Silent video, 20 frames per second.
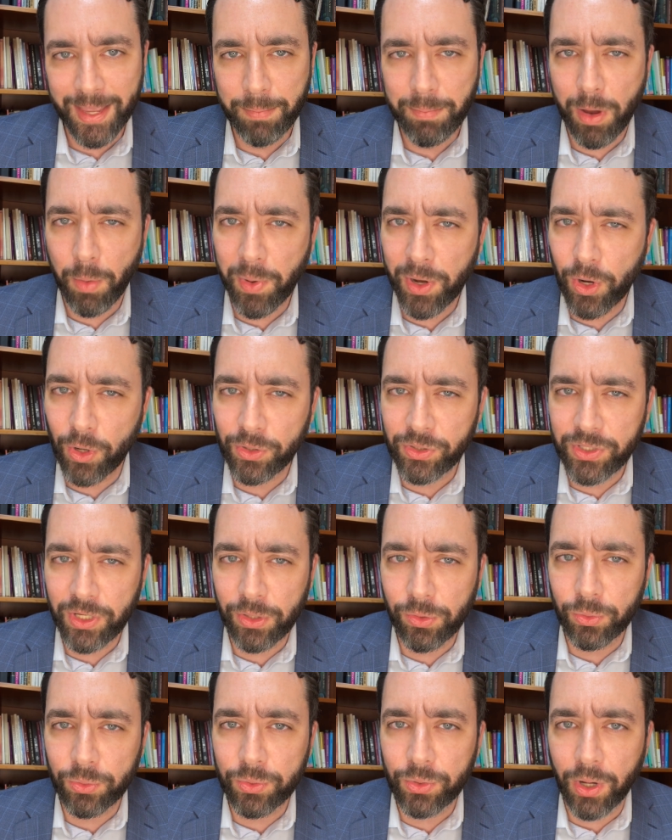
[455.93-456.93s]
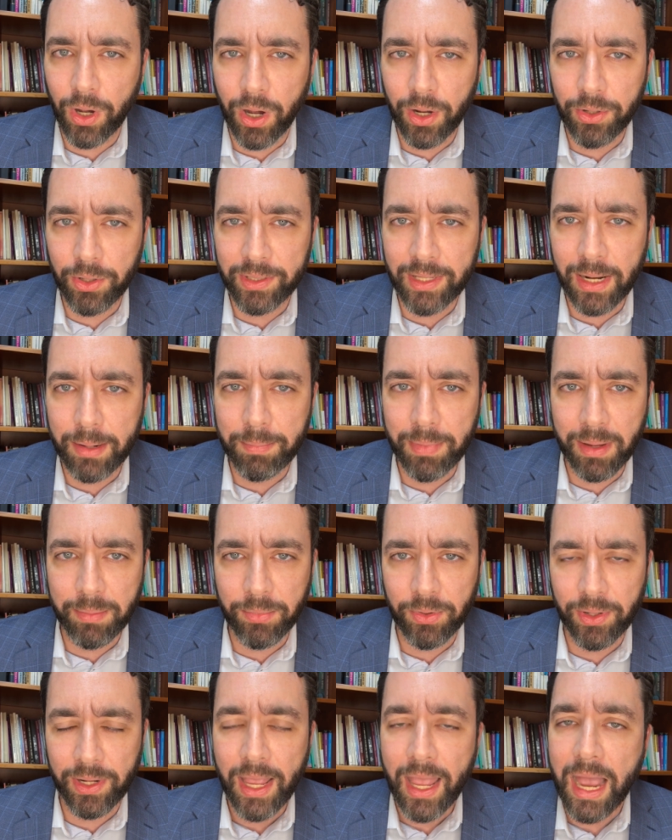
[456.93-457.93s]
May we continue to honor that
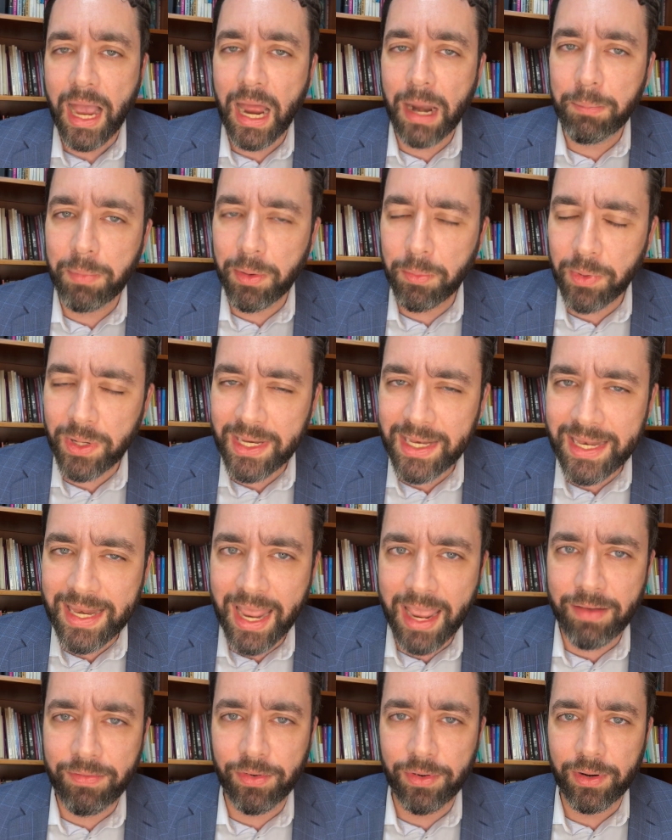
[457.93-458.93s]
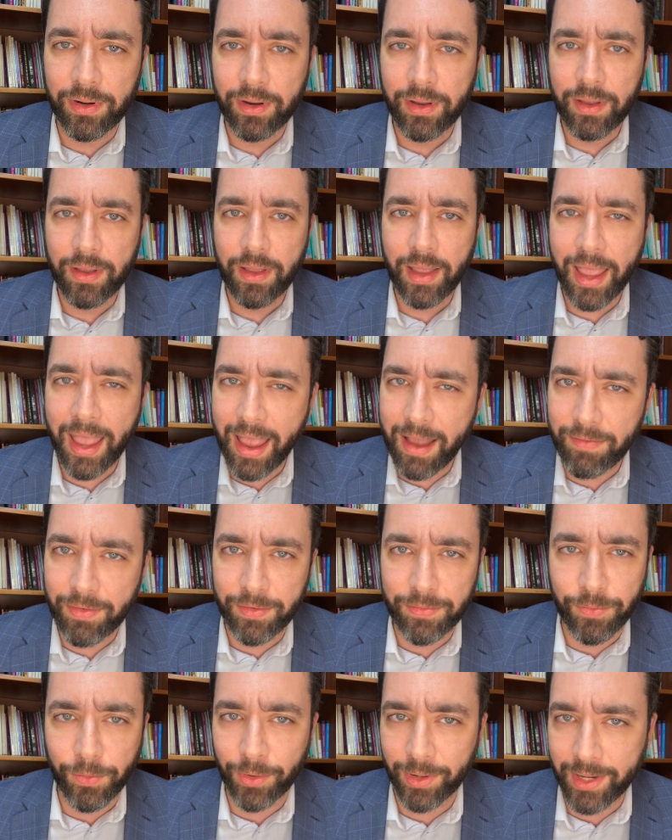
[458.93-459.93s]
memory, and may we never, ever
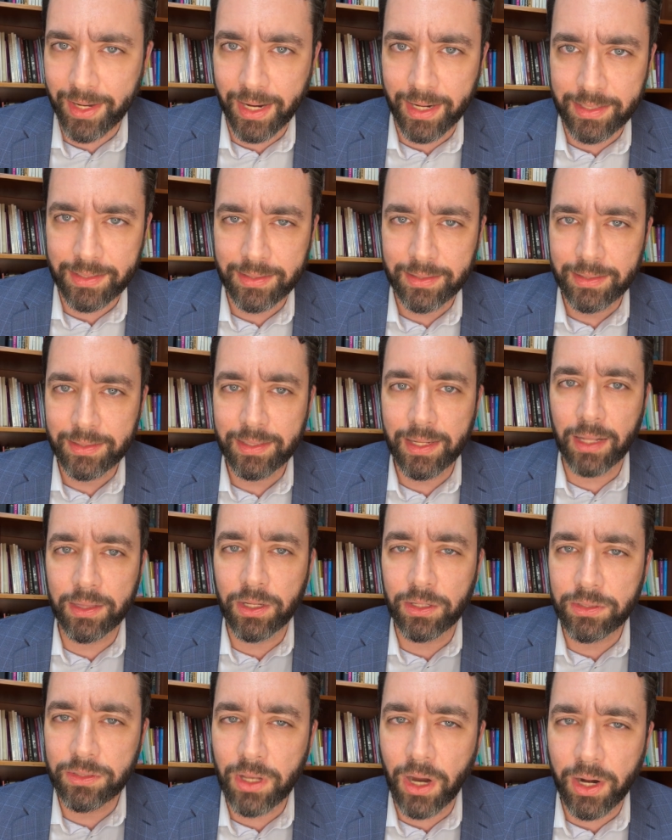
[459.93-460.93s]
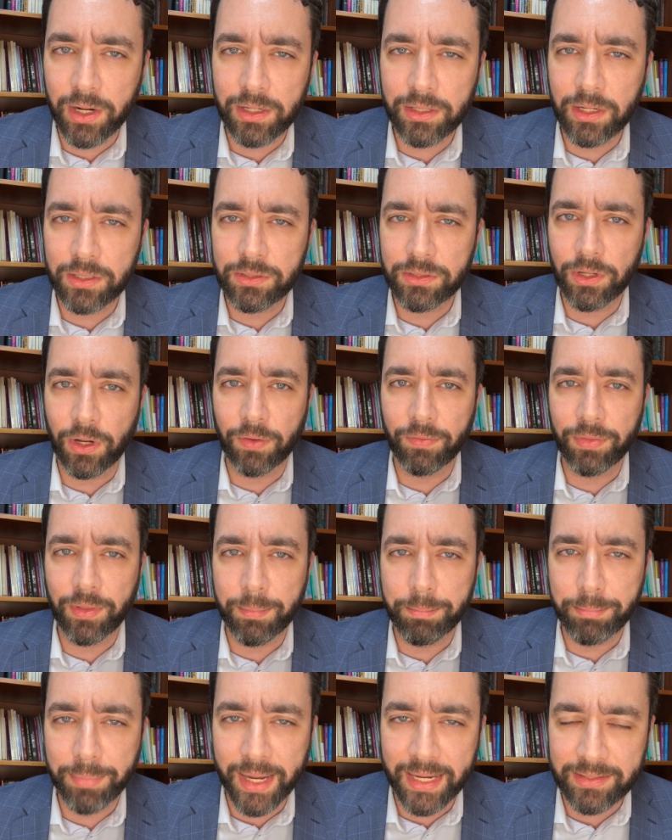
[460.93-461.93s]
forget that the darkness of the
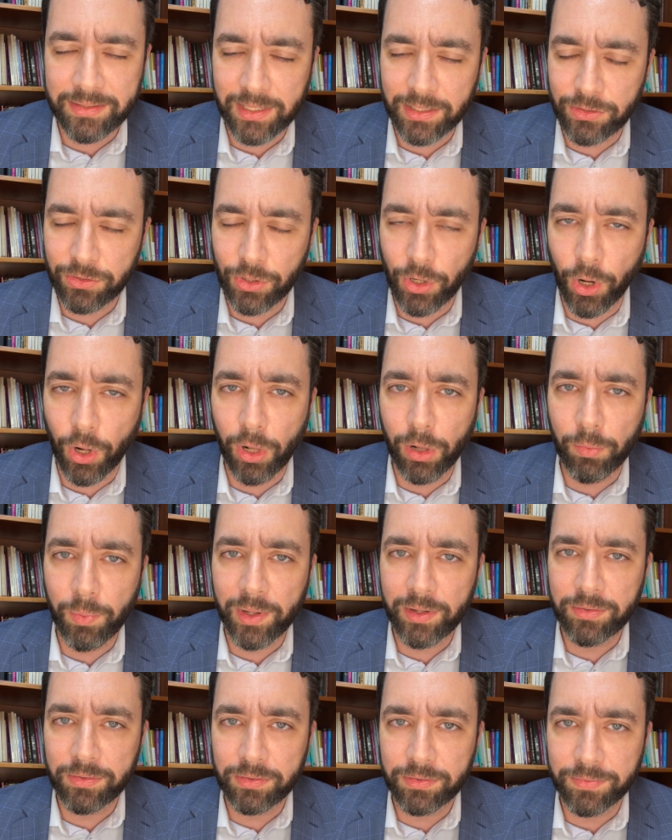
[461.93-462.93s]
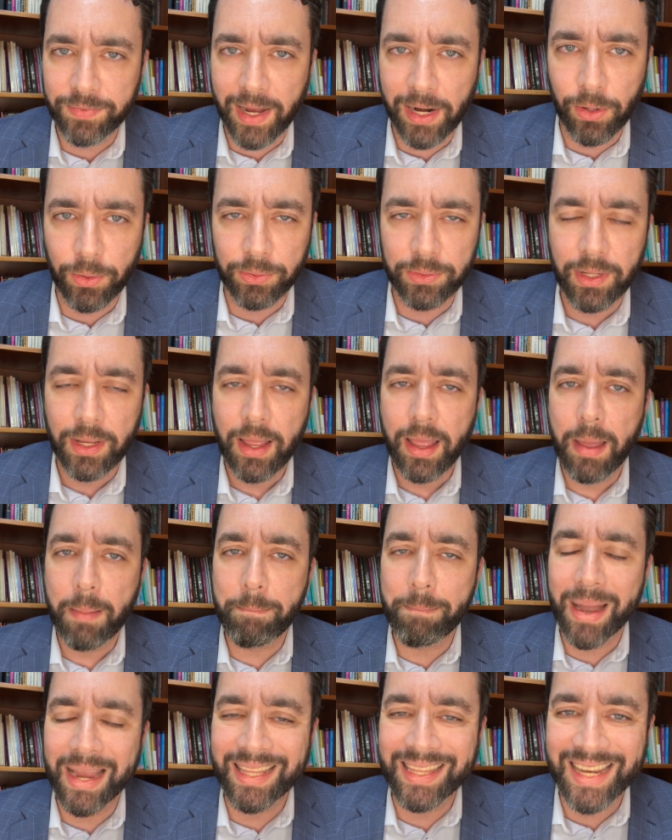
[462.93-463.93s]
past is always followed
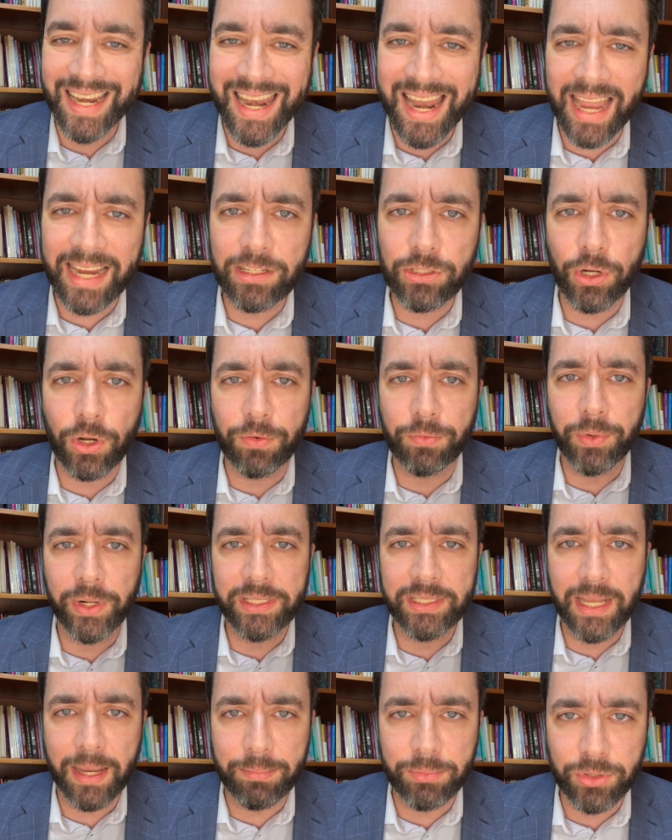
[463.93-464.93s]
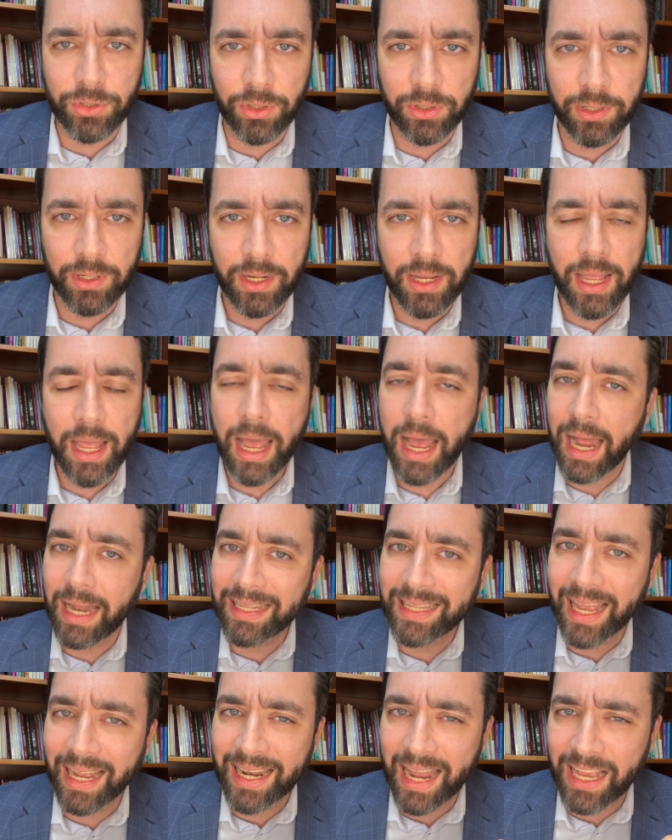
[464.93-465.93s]
by the light of redemption, and
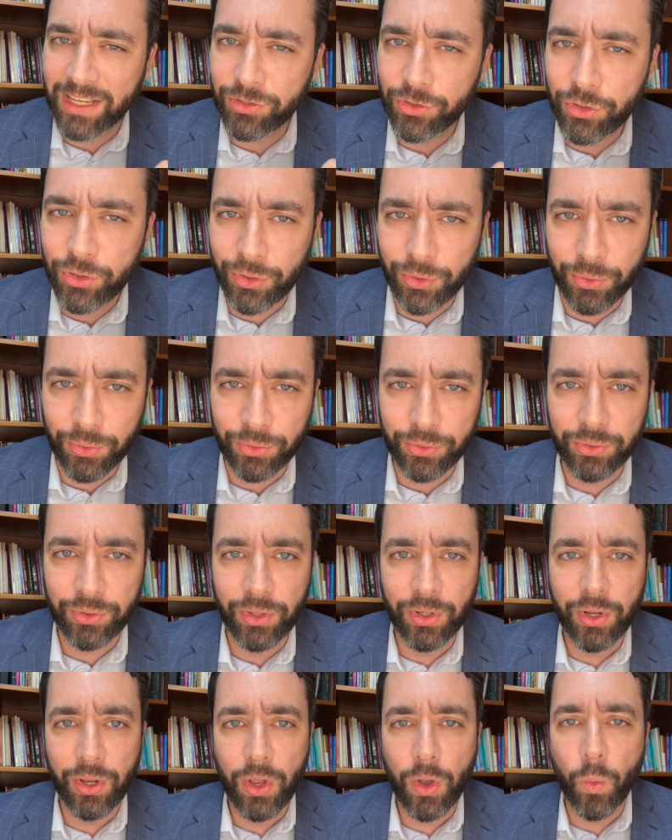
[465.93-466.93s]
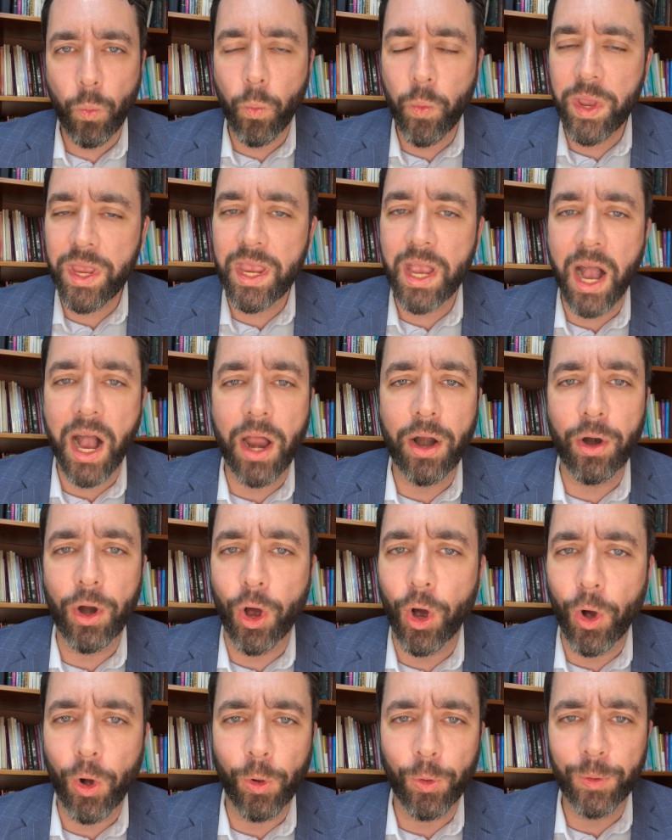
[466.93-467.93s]
that as Jews, we are
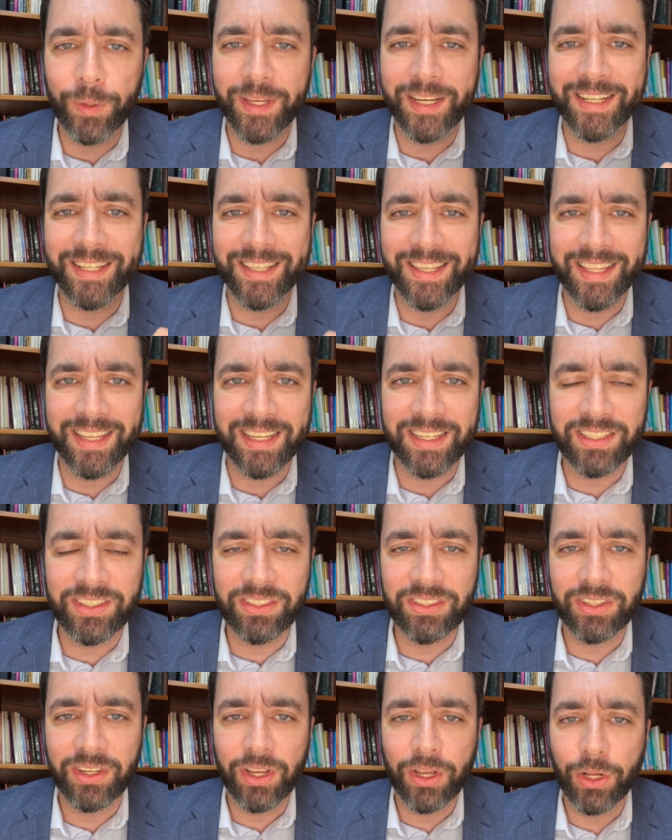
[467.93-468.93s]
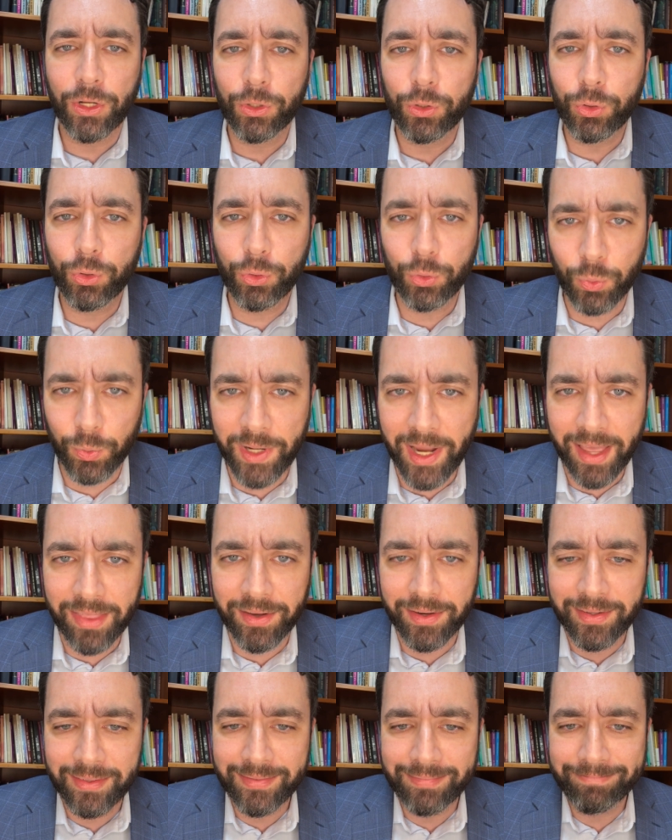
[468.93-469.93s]
all in this together.